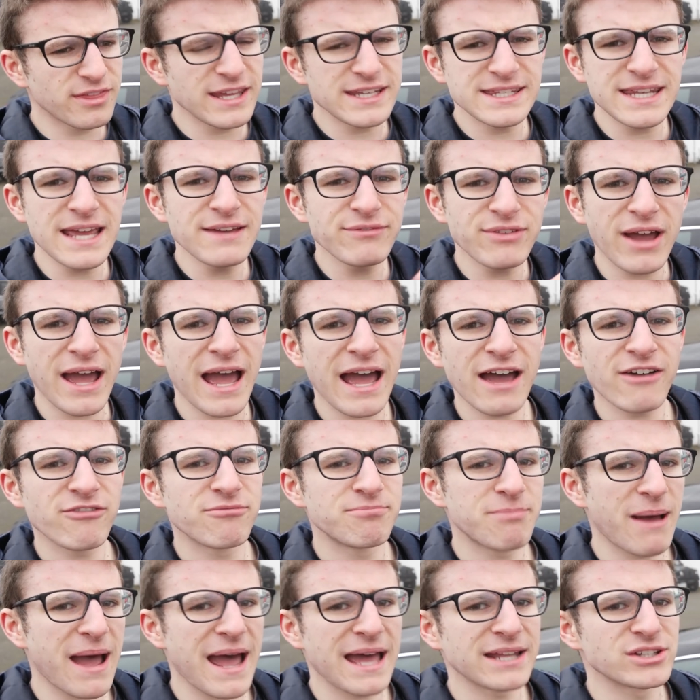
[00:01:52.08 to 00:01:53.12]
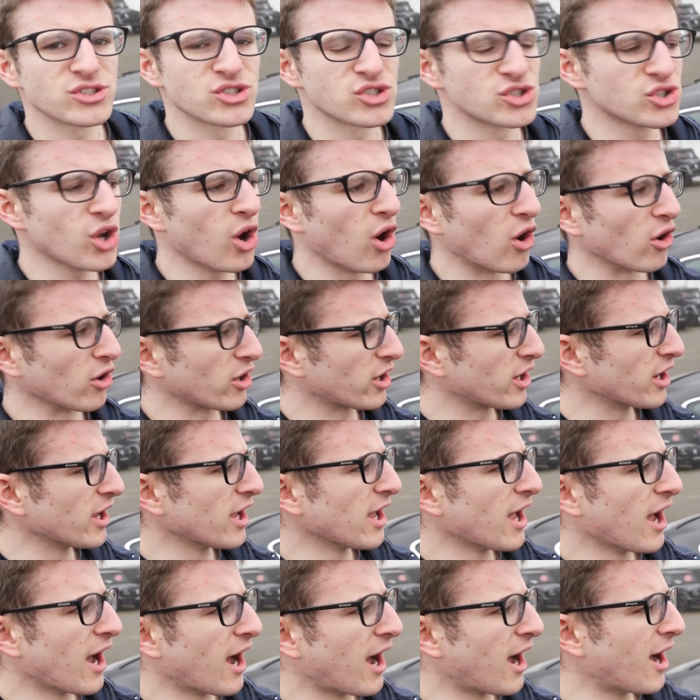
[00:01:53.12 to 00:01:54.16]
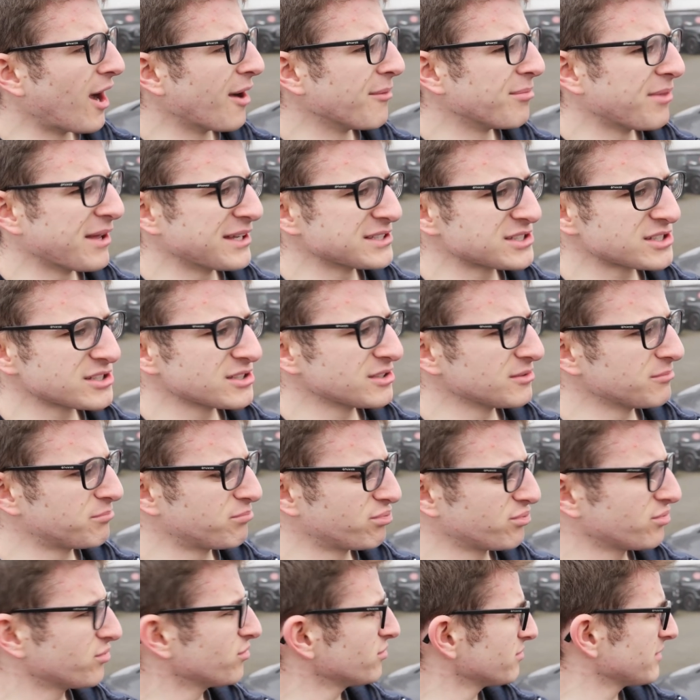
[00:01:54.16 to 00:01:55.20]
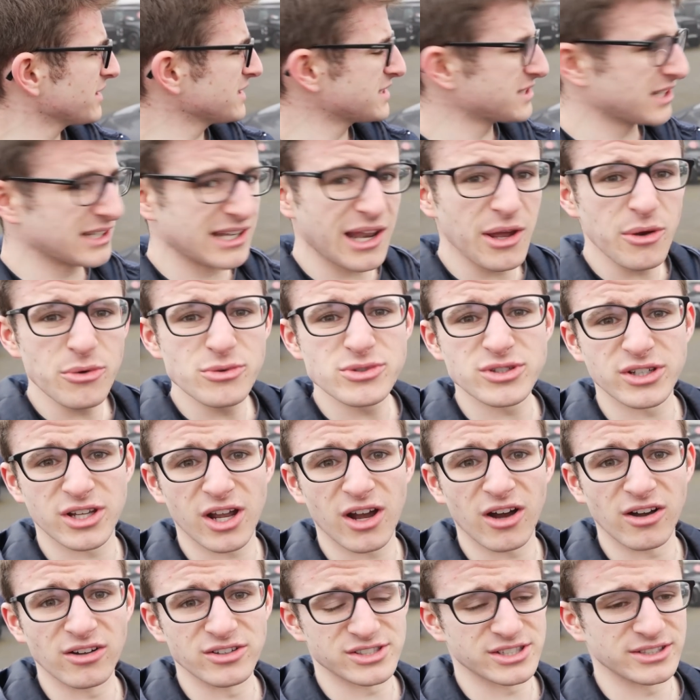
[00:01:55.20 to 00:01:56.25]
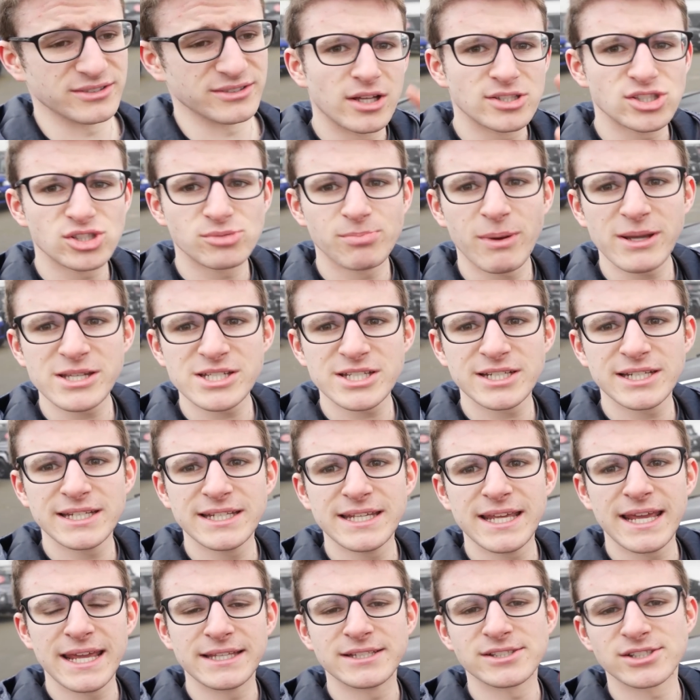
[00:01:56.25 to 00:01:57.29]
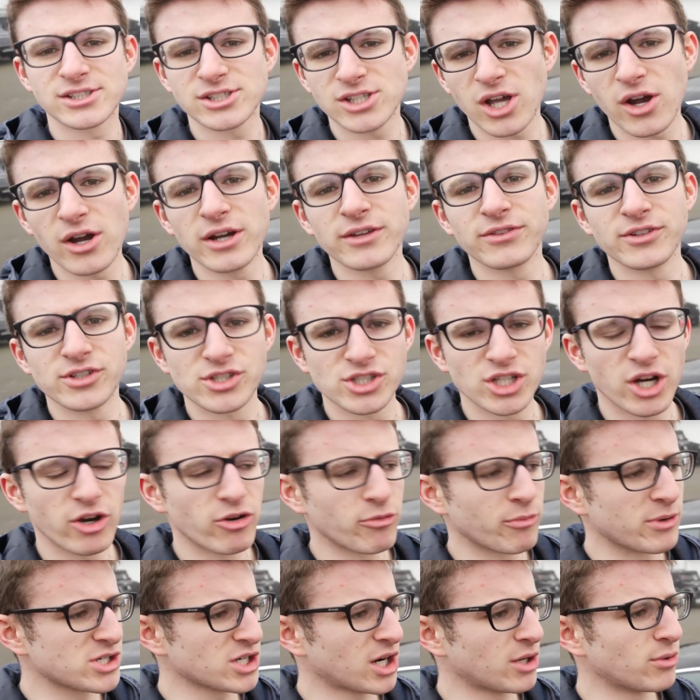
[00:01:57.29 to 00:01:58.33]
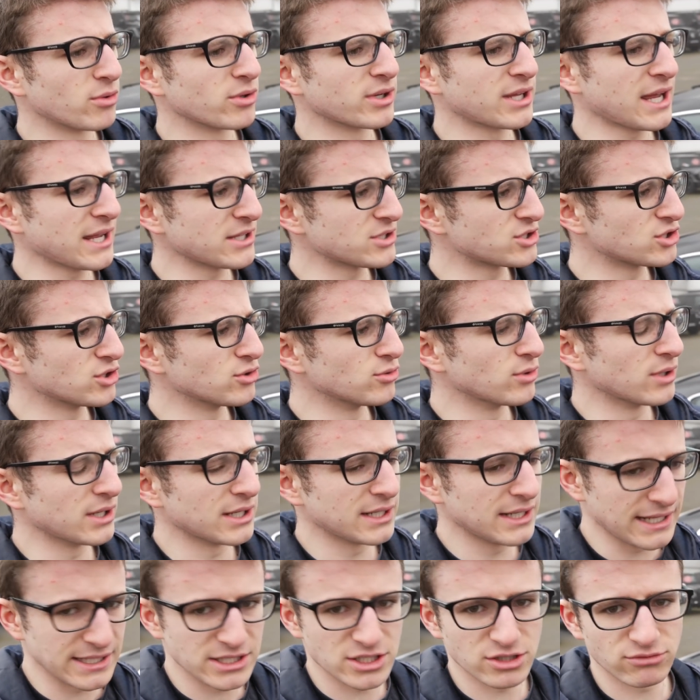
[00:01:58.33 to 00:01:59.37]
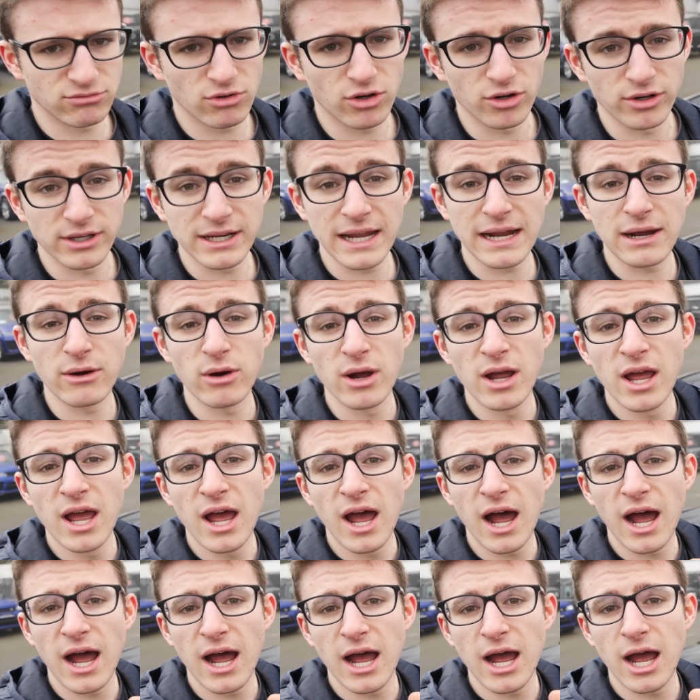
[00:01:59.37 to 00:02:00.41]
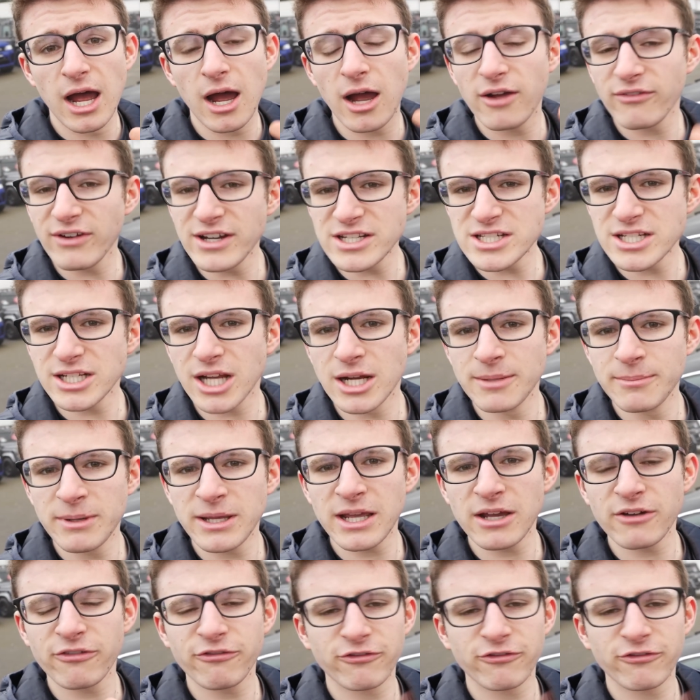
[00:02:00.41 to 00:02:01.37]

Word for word: they never have bad stock. There's loads of cars, especially inside the showroom, which I'll get to later on. Now, I've actually come here a